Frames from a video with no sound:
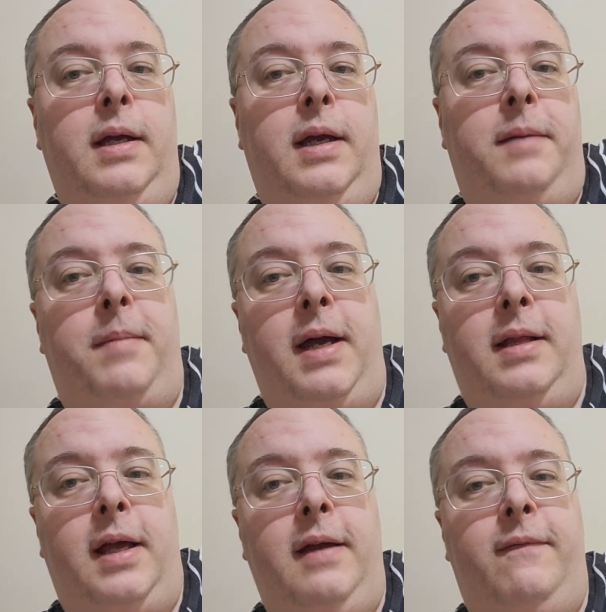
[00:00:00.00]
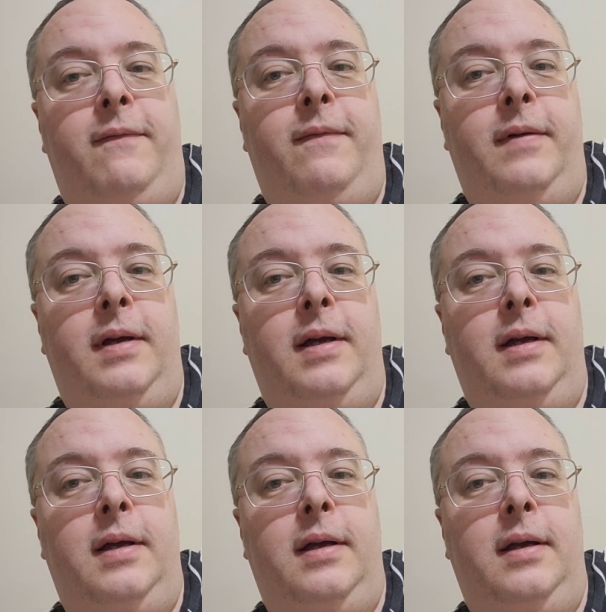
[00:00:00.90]
In my life,
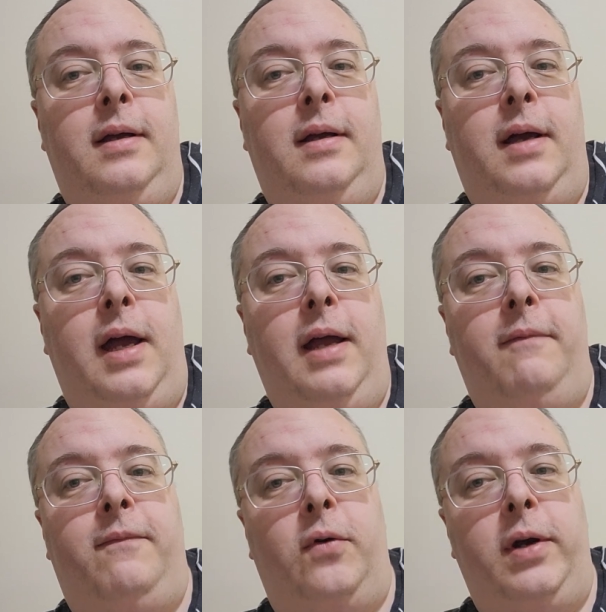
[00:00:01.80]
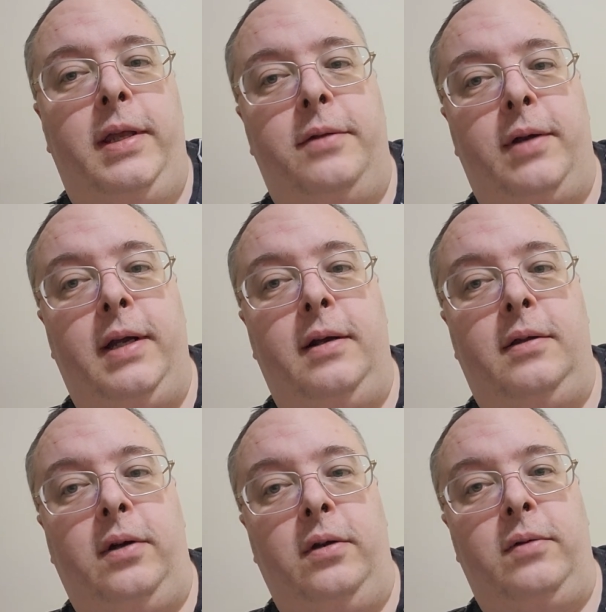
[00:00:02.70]
I am 43
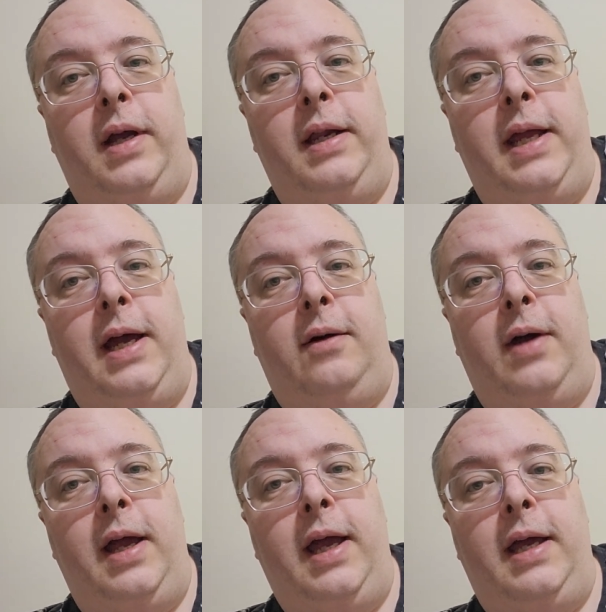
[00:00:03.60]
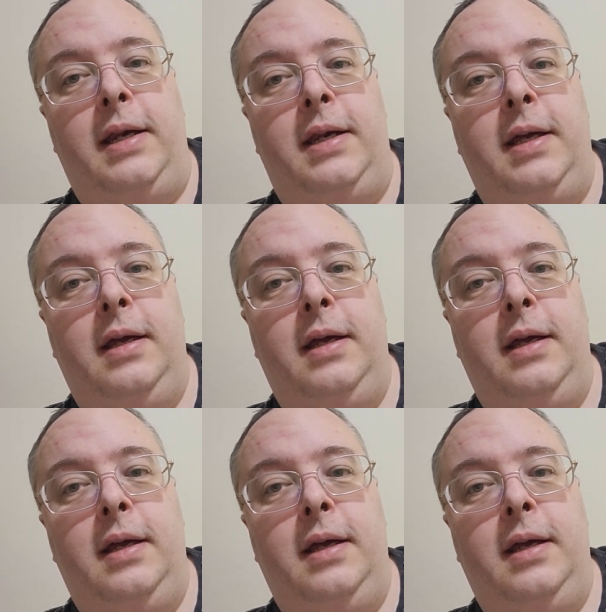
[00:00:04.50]
years old right now, and